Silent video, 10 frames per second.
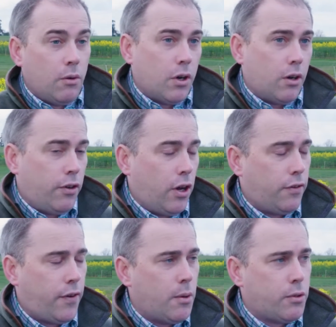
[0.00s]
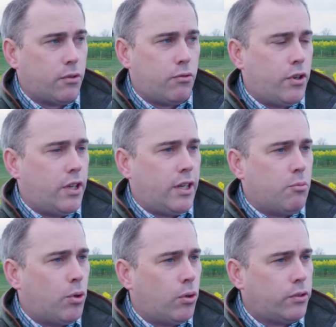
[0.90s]
Well, FOMA is a really
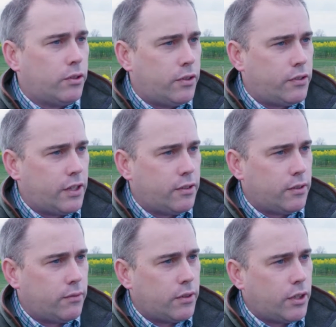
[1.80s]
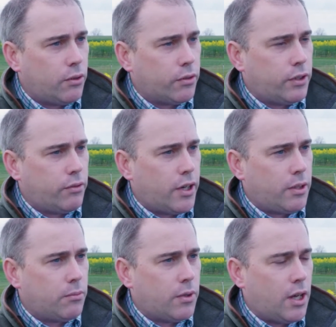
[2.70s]
important disease in oilseed rape.